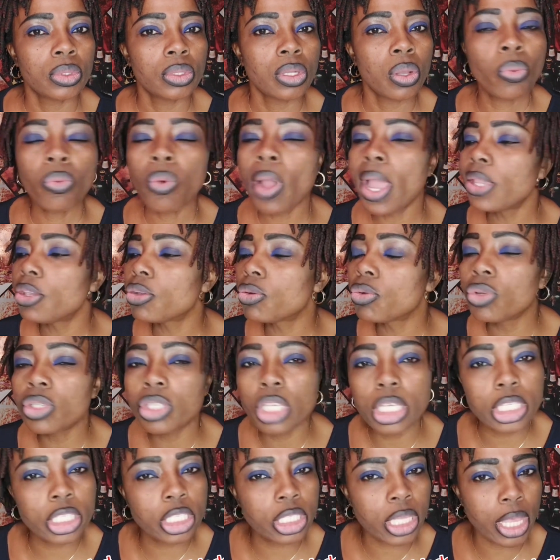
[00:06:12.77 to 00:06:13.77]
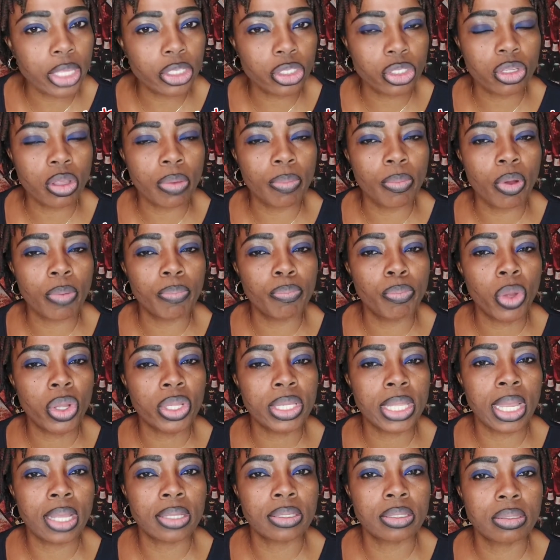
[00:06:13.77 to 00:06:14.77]
When you go, they tell some
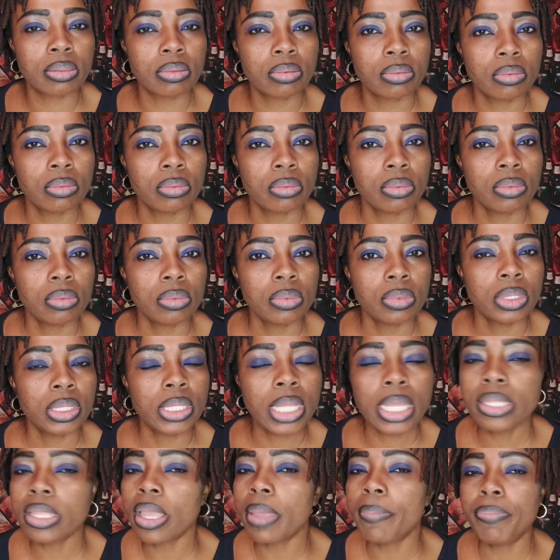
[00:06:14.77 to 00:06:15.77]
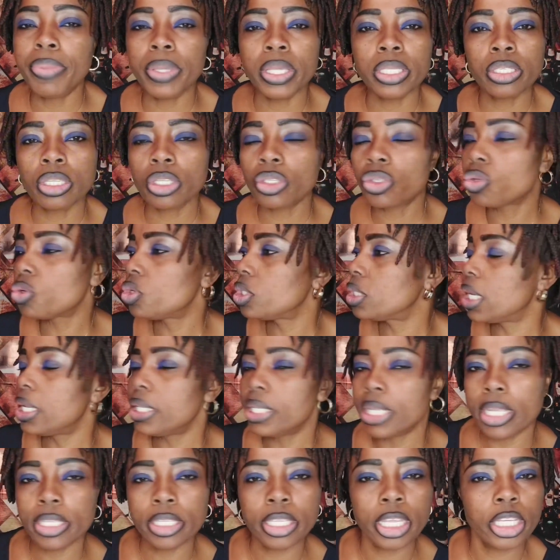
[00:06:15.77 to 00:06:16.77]
mothers, then they busy today,
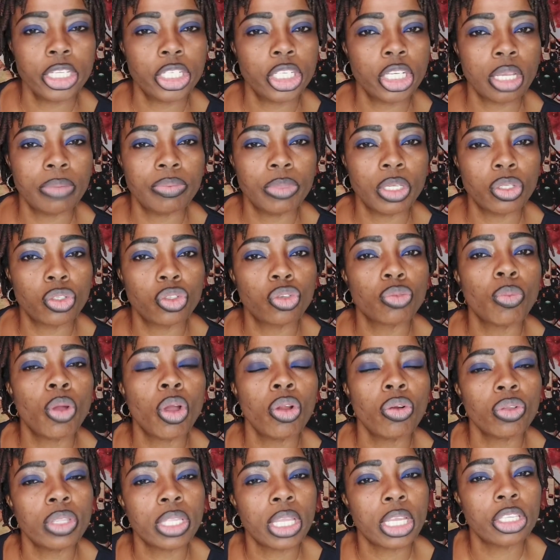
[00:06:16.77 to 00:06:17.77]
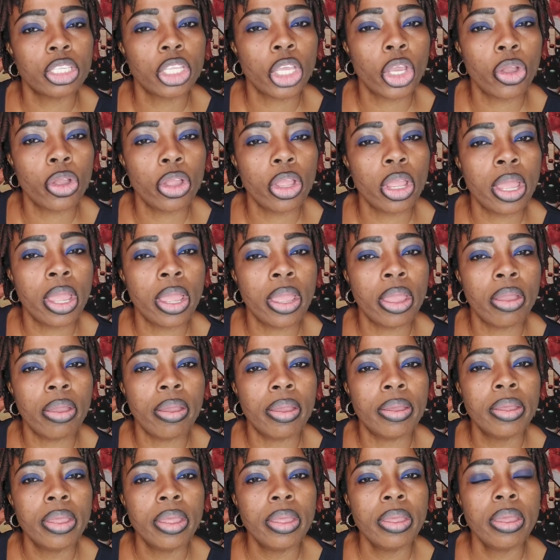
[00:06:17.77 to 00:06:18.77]
then they journey. Tomorrow, then
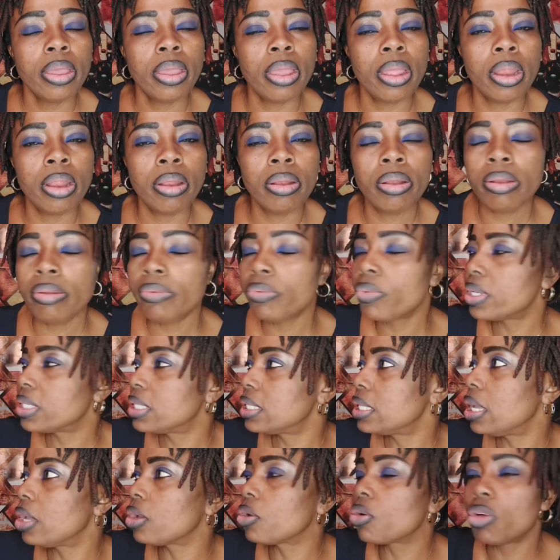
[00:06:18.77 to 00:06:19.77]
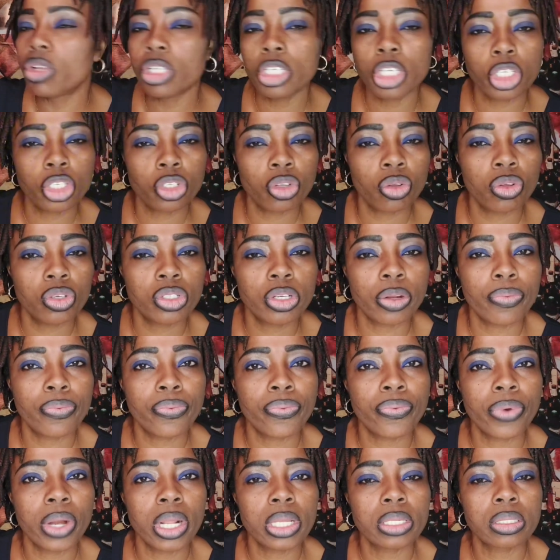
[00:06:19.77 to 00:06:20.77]
they, what do they call this country?
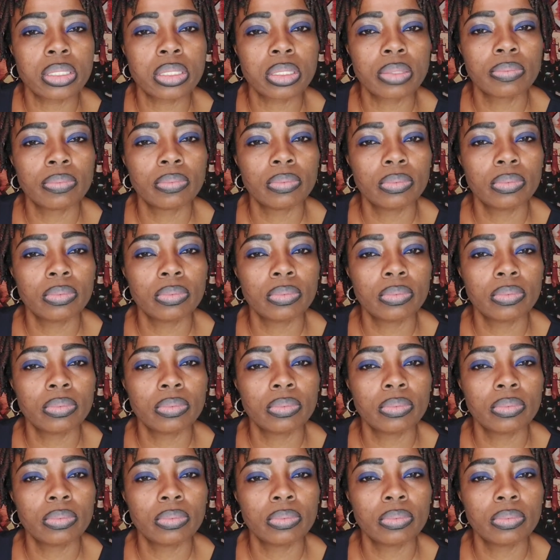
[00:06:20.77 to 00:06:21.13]
France.